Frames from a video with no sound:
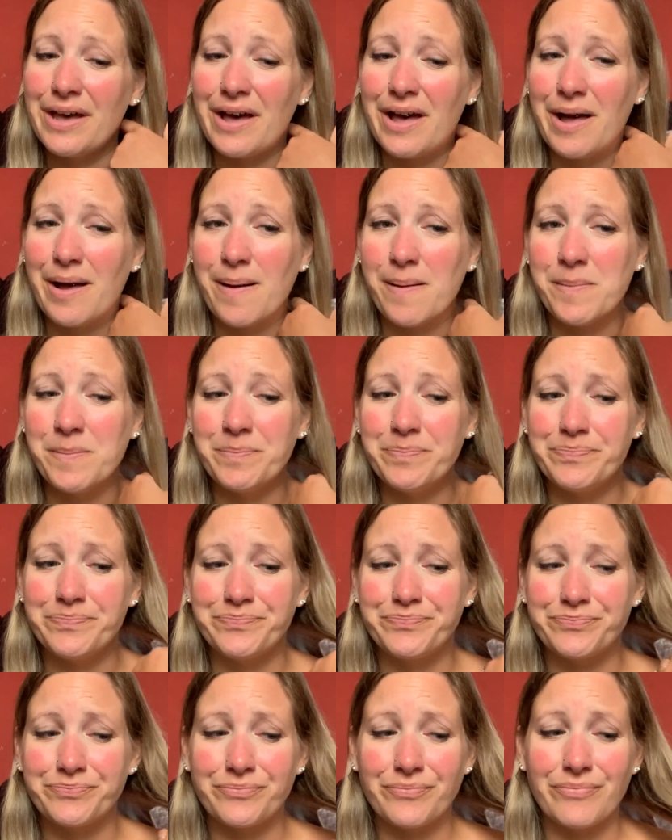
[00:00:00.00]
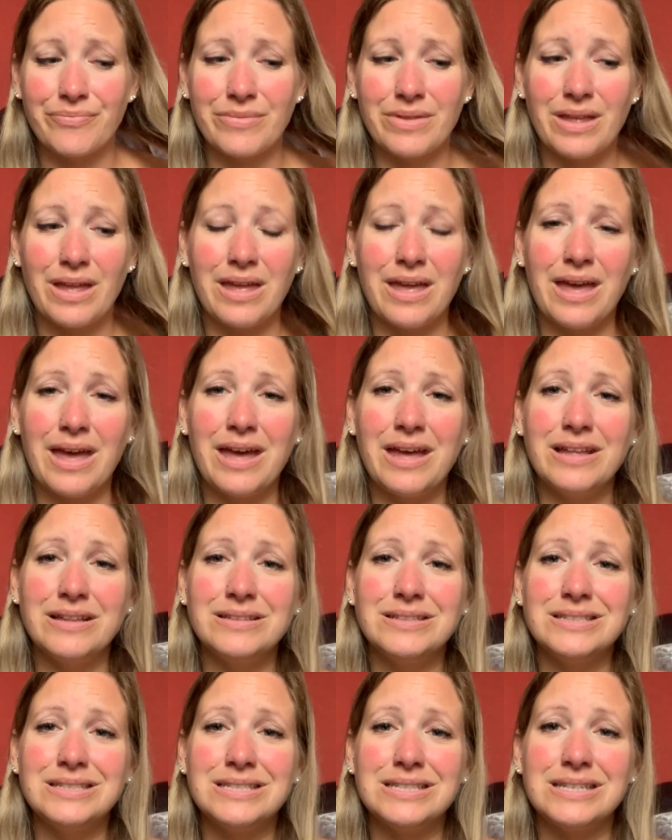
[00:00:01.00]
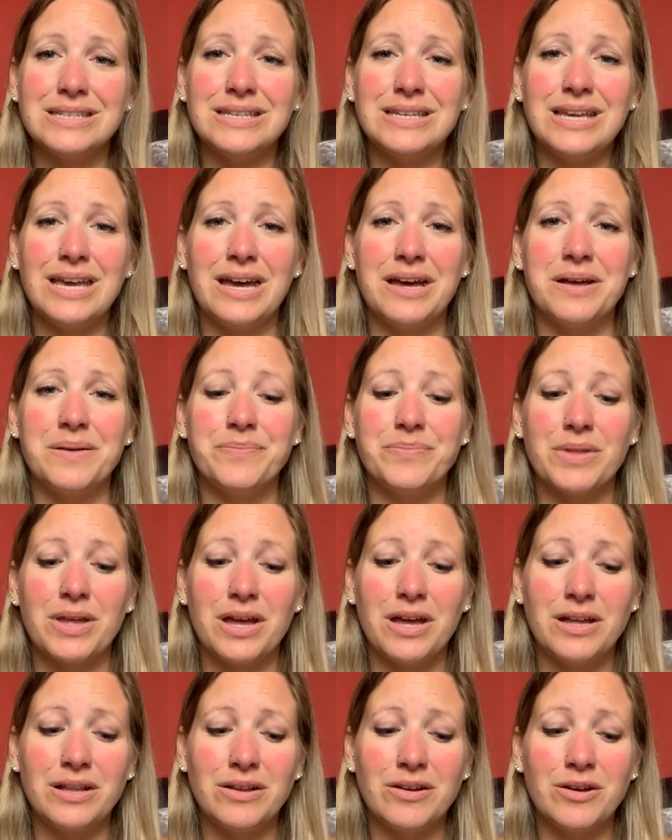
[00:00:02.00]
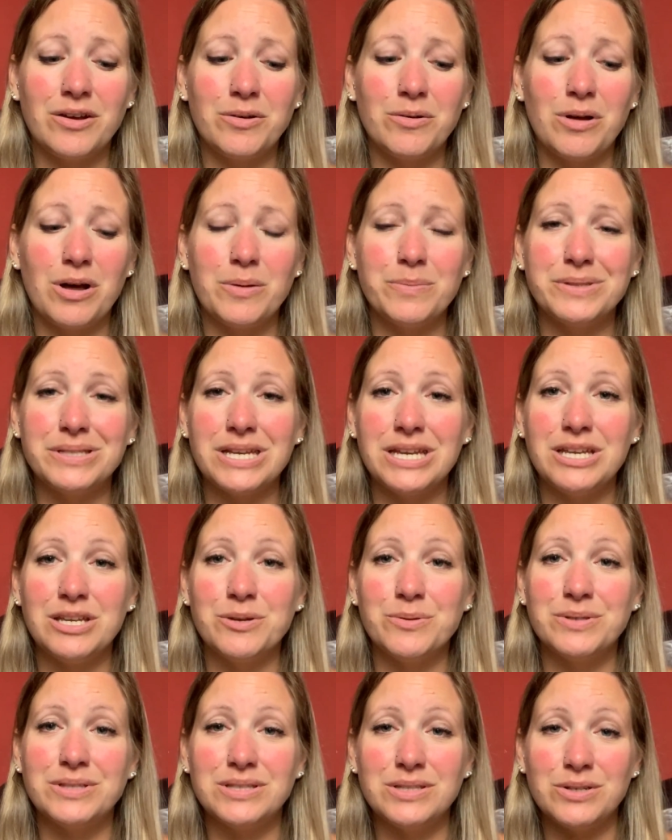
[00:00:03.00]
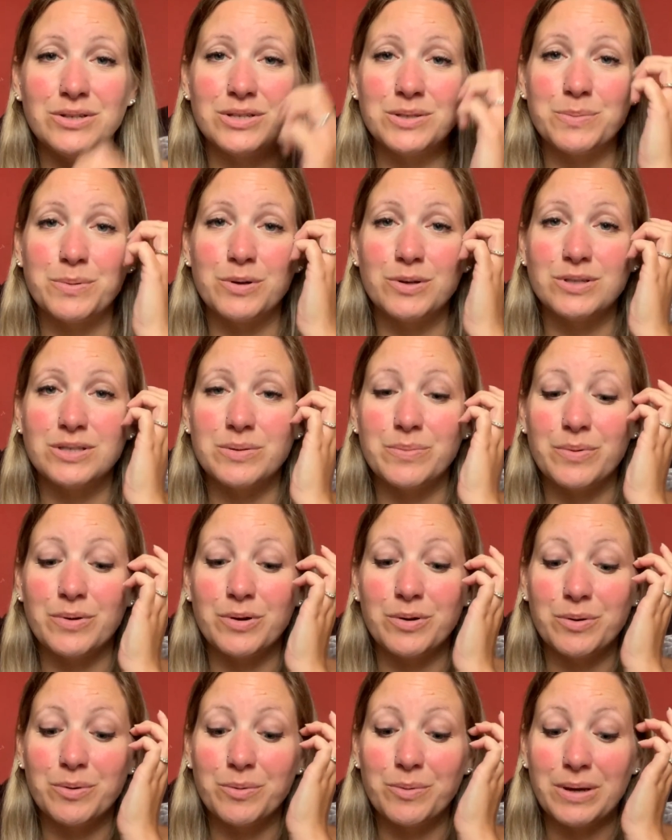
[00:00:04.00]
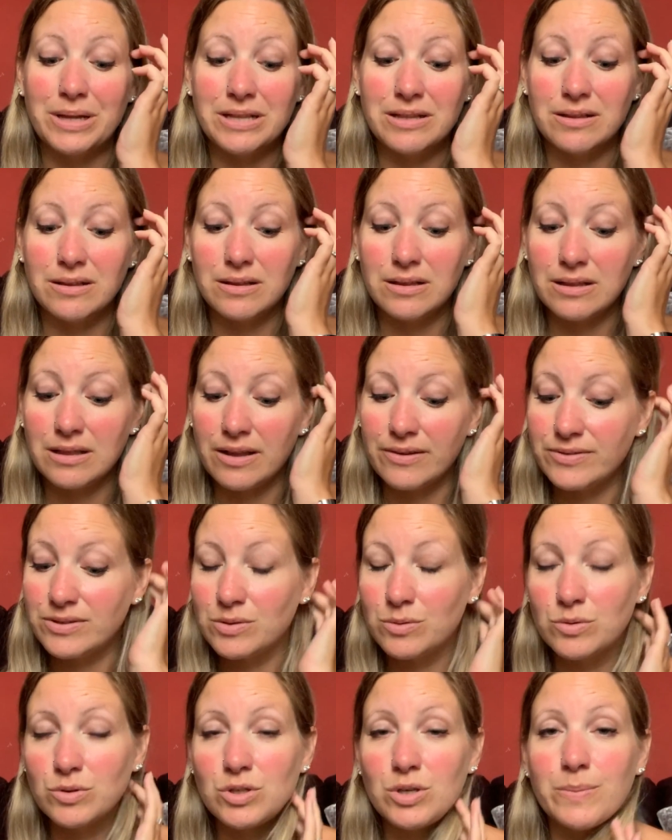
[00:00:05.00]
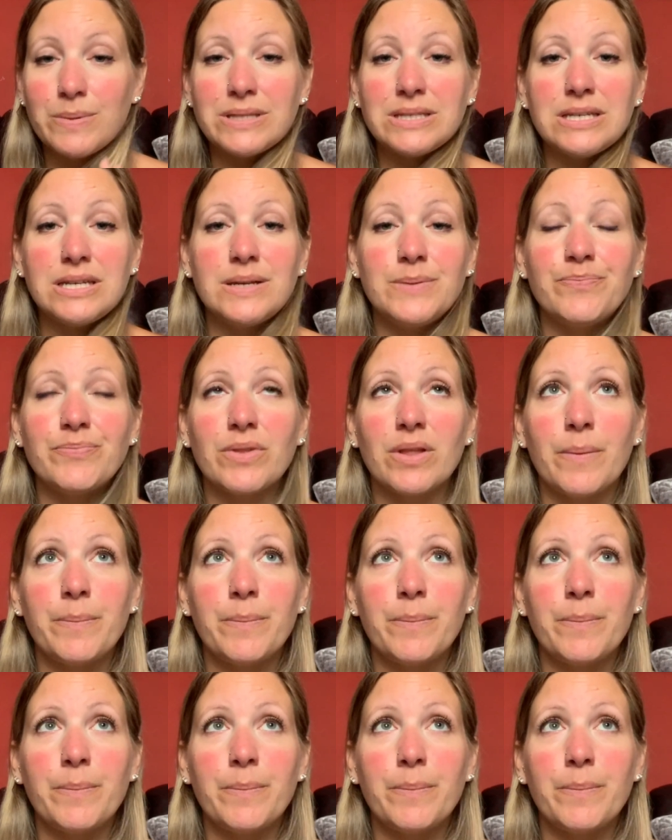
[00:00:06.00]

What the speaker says: And yeah, and I'll update you as soon as possible when life's not too busy.